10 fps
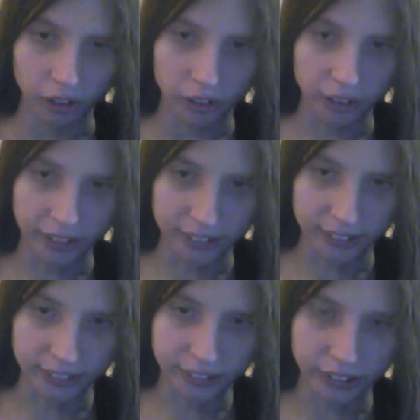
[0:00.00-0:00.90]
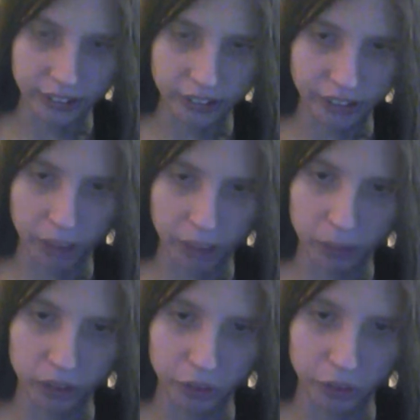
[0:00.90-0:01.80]
and that is step
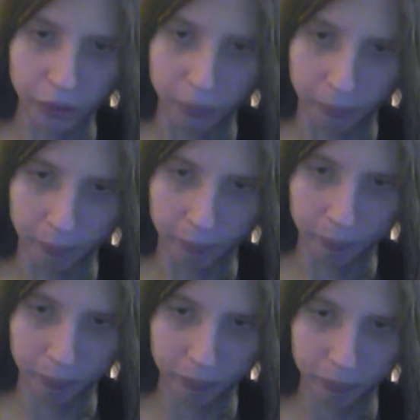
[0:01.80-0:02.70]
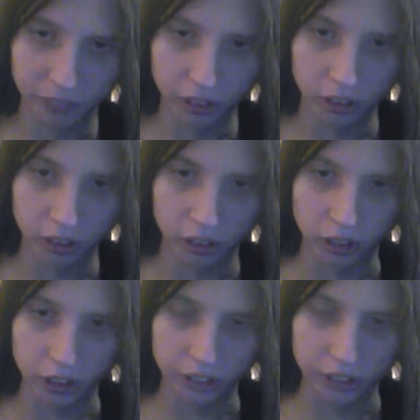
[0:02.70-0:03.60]
two.
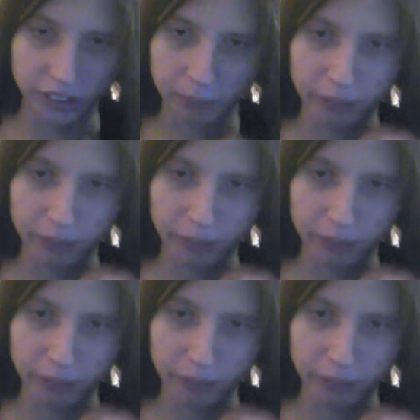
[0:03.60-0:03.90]
Step